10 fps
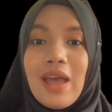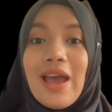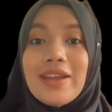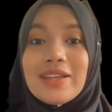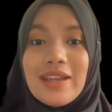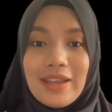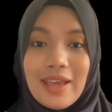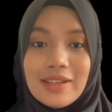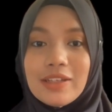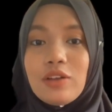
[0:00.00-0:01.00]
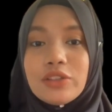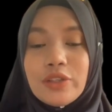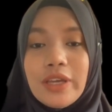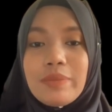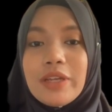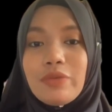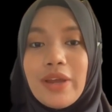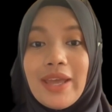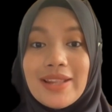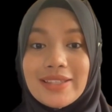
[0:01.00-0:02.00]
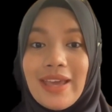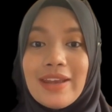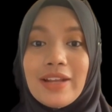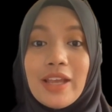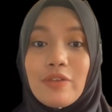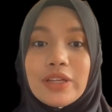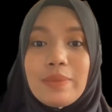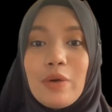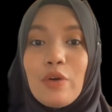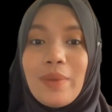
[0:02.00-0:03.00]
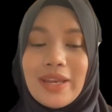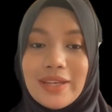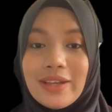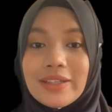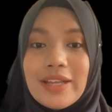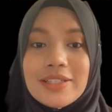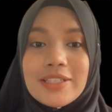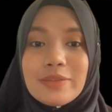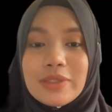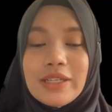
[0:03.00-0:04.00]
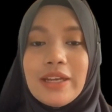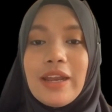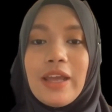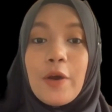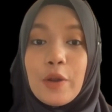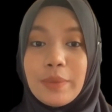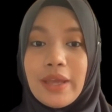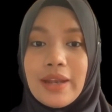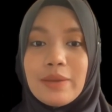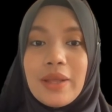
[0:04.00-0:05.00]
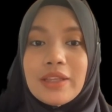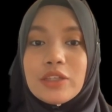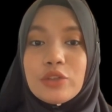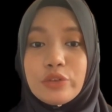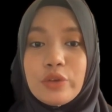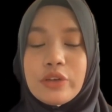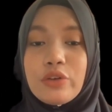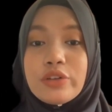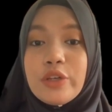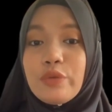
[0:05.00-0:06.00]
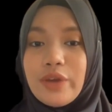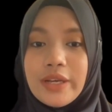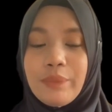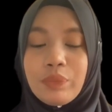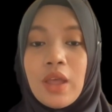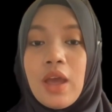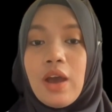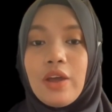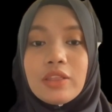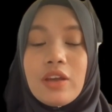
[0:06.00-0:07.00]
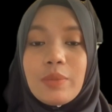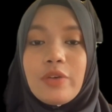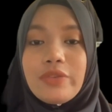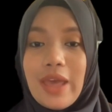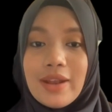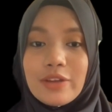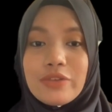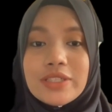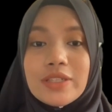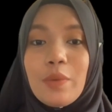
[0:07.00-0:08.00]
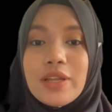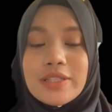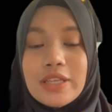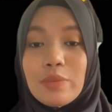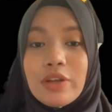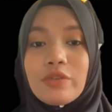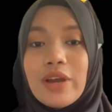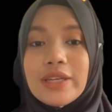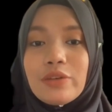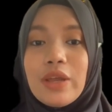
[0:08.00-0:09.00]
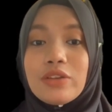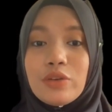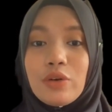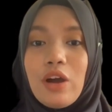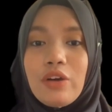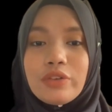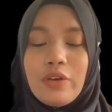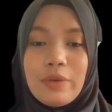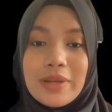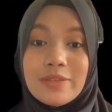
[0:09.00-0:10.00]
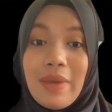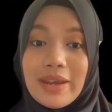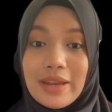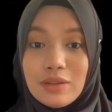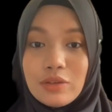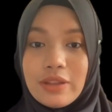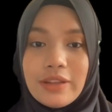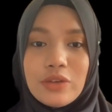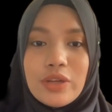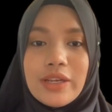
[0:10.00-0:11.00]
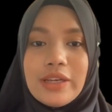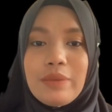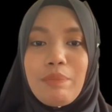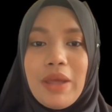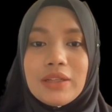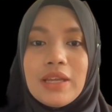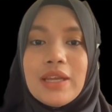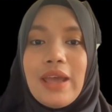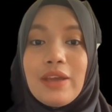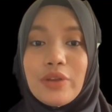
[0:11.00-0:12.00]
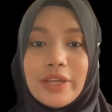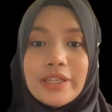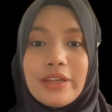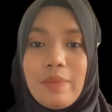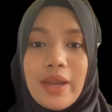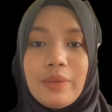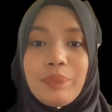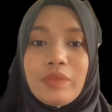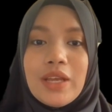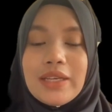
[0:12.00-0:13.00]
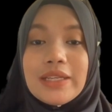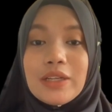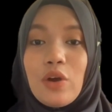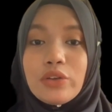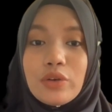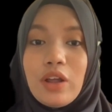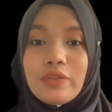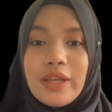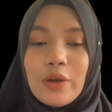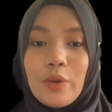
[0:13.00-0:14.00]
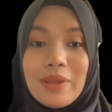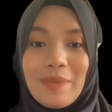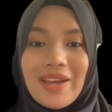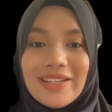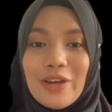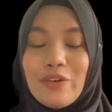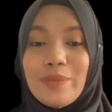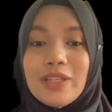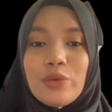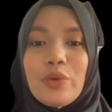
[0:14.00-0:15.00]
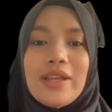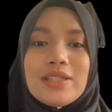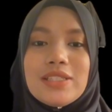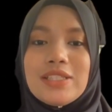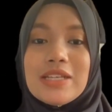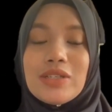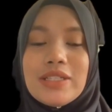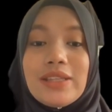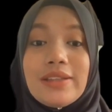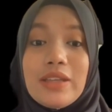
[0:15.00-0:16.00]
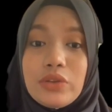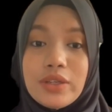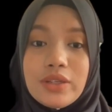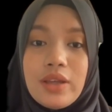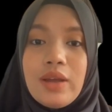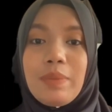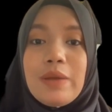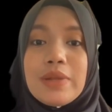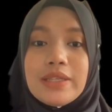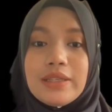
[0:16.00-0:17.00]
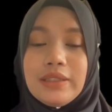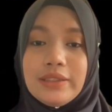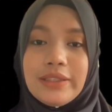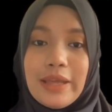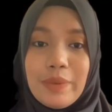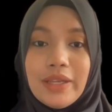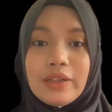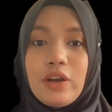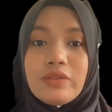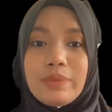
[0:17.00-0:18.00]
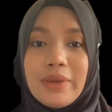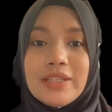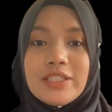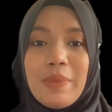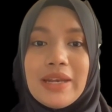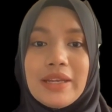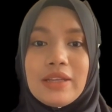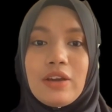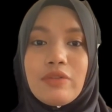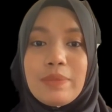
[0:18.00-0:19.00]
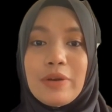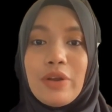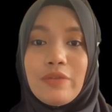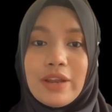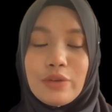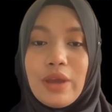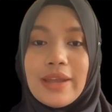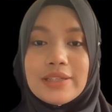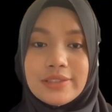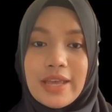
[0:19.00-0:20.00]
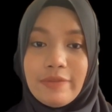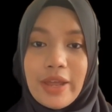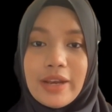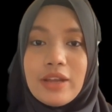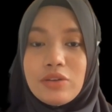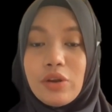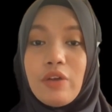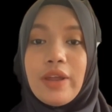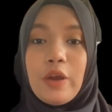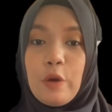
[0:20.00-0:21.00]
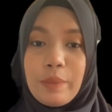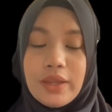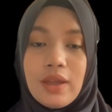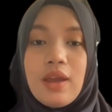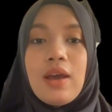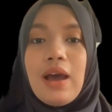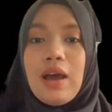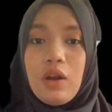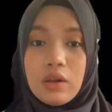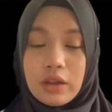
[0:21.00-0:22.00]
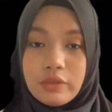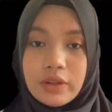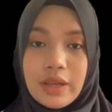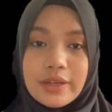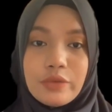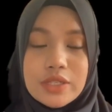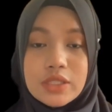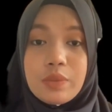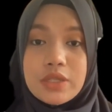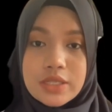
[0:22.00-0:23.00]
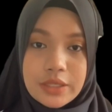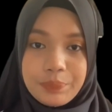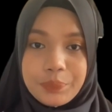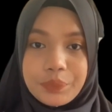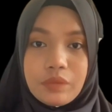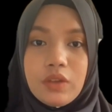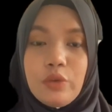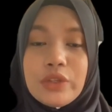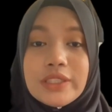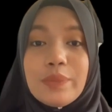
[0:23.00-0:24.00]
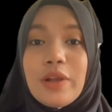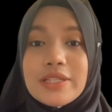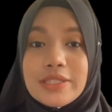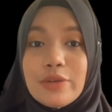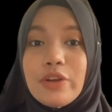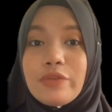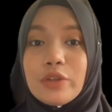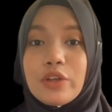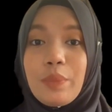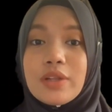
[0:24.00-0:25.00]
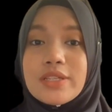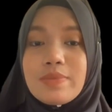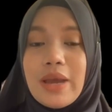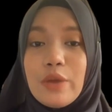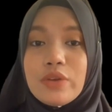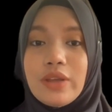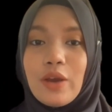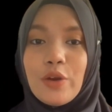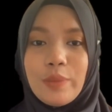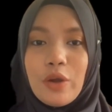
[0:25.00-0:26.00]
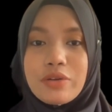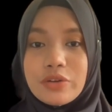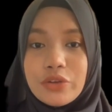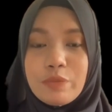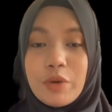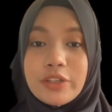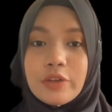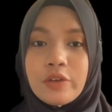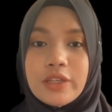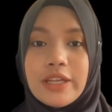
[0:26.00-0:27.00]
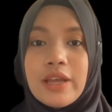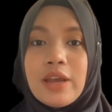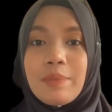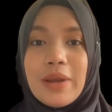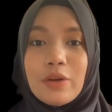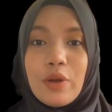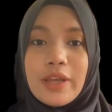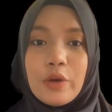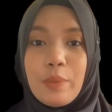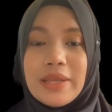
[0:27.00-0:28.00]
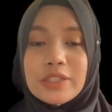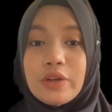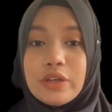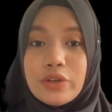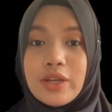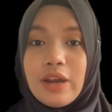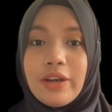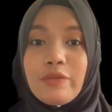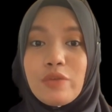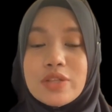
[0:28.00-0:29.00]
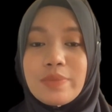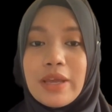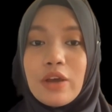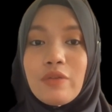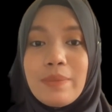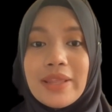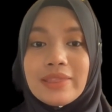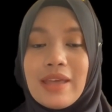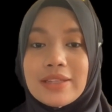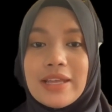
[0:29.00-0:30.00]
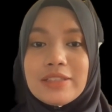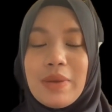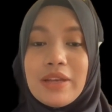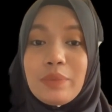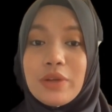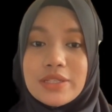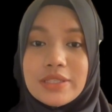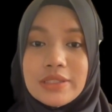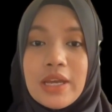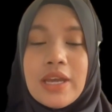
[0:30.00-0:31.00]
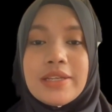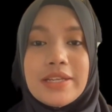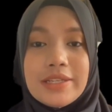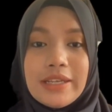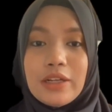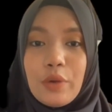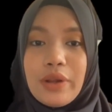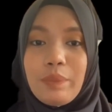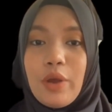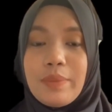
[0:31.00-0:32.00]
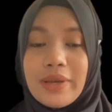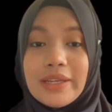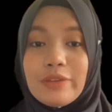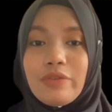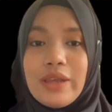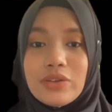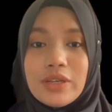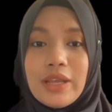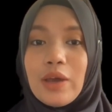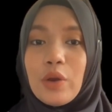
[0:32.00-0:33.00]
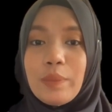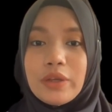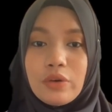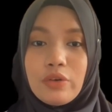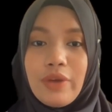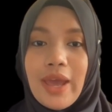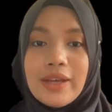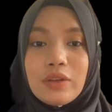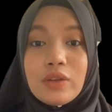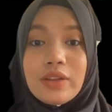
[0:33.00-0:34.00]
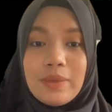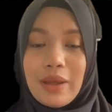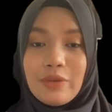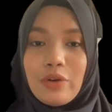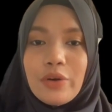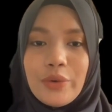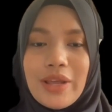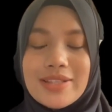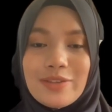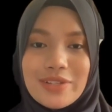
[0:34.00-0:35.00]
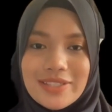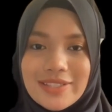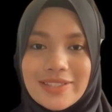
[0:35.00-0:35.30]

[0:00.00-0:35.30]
Other than that, it also can be defined as the handling of the amount of money that is accessible in an economy and the method used to introduce new fund. On top of that, a fiscal policy modified the ratio of government spending to taxation in impact aggregate demand. The control of economy by the government through a change in taxation, public debit, government spending, government revenue, and the size and nature of economy are all covered under fiscal policy. Fiscal policy refers to the process by which economic conditions, particularly microeconomic conditions, are influenced by government tax and spending policies. These include employment, inflation, economic growth, and the total demand for goods and services.